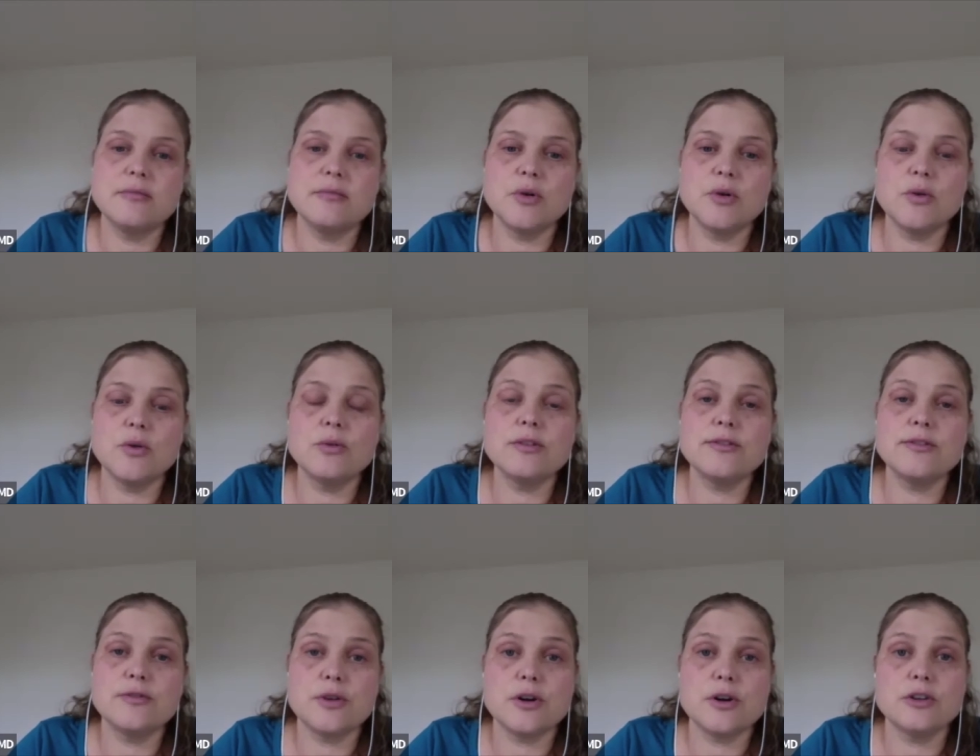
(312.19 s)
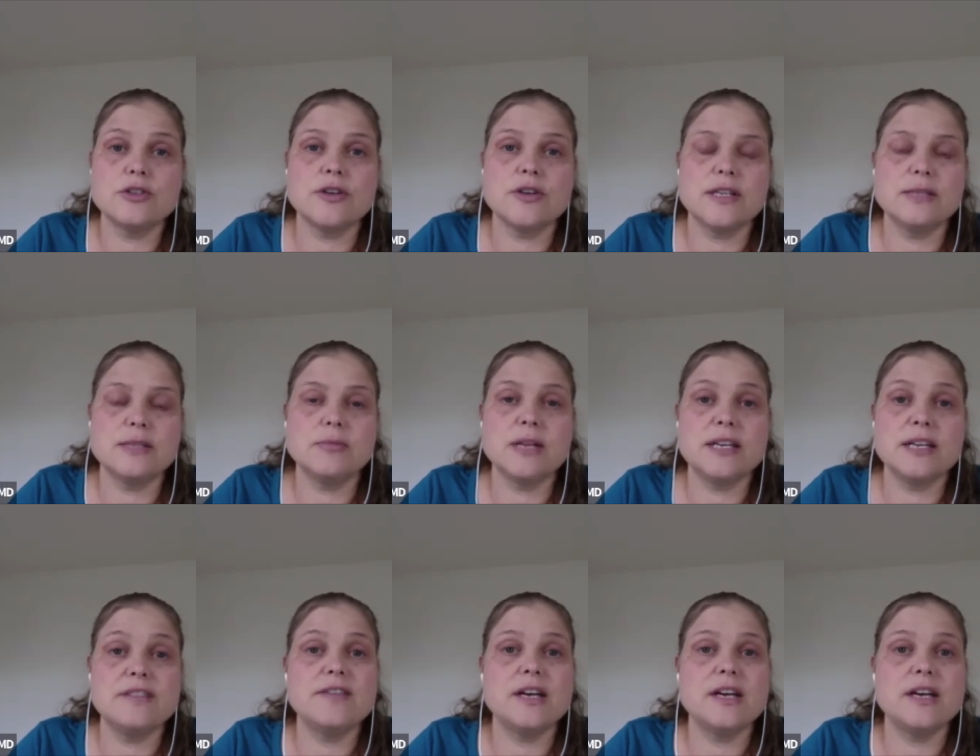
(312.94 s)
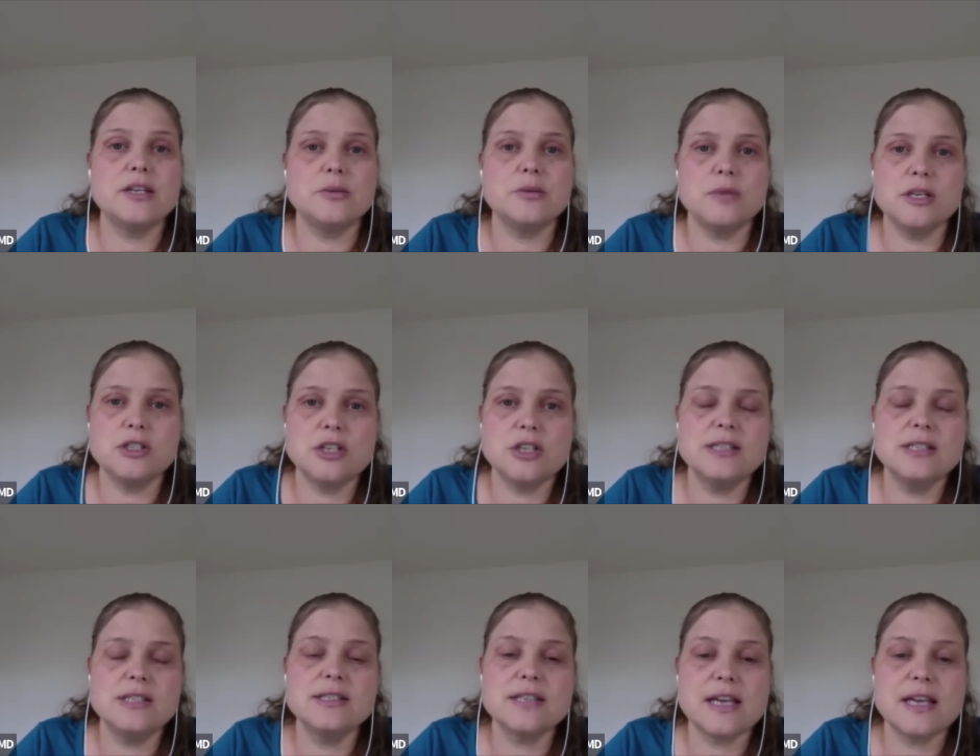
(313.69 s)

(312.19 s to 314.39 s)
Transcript: both for our transplant evaluations